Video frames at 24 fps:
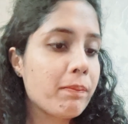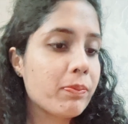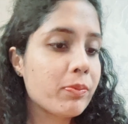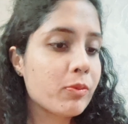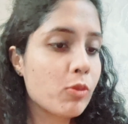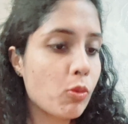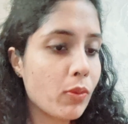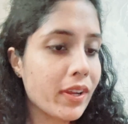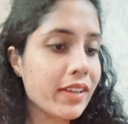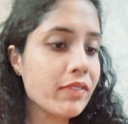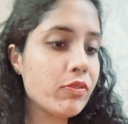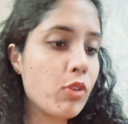
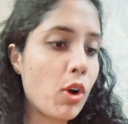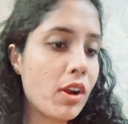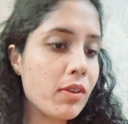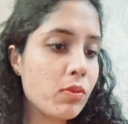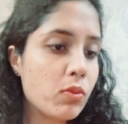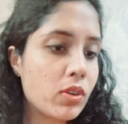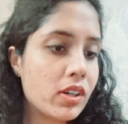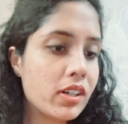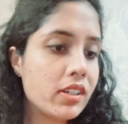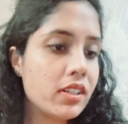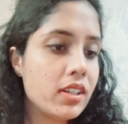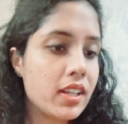Moving
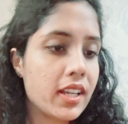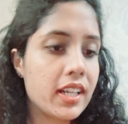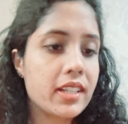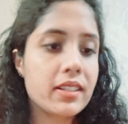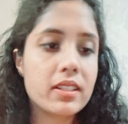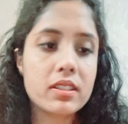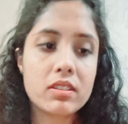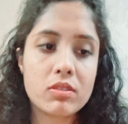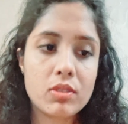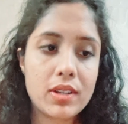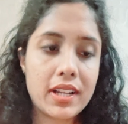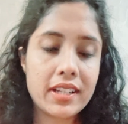forward, it
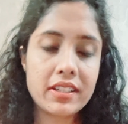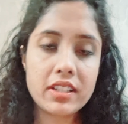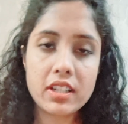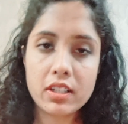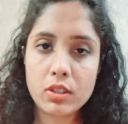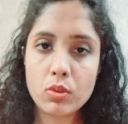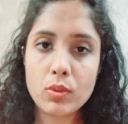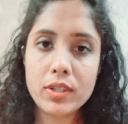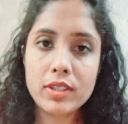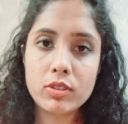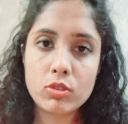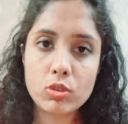is related
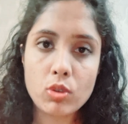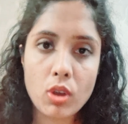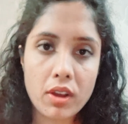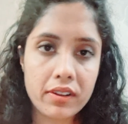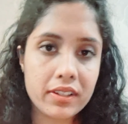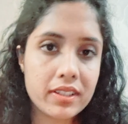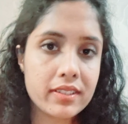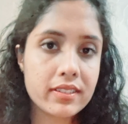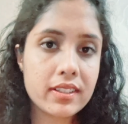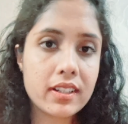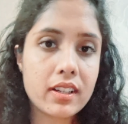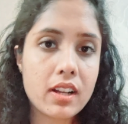to
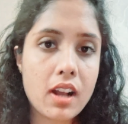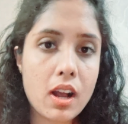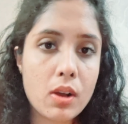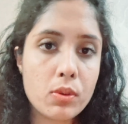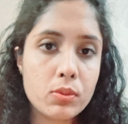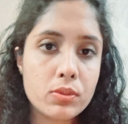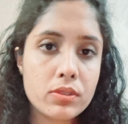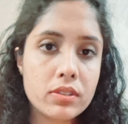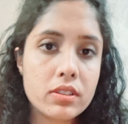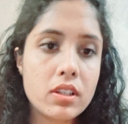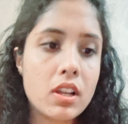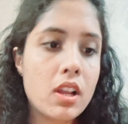insurance
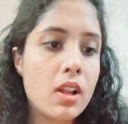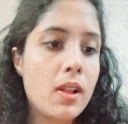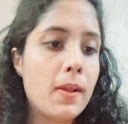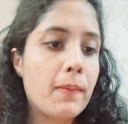account.